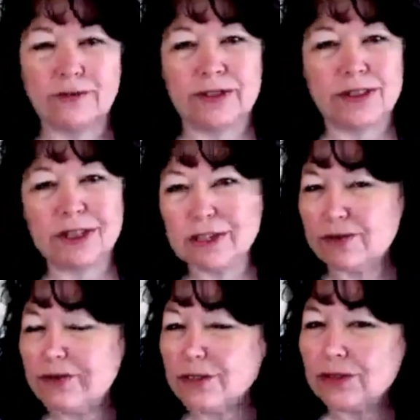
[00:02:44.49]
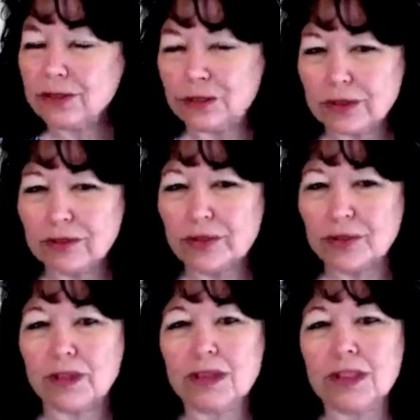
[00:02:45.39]
If it doesn't feel good
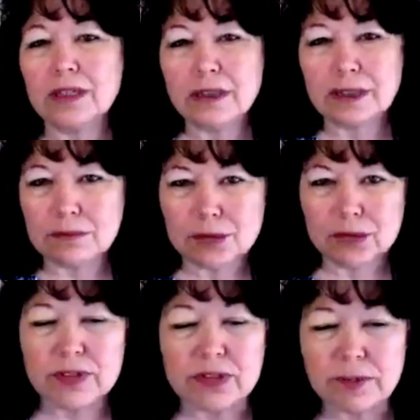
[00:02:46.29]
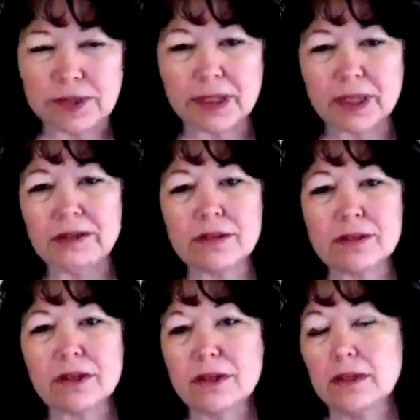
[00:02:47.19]
with one thing, then move to something else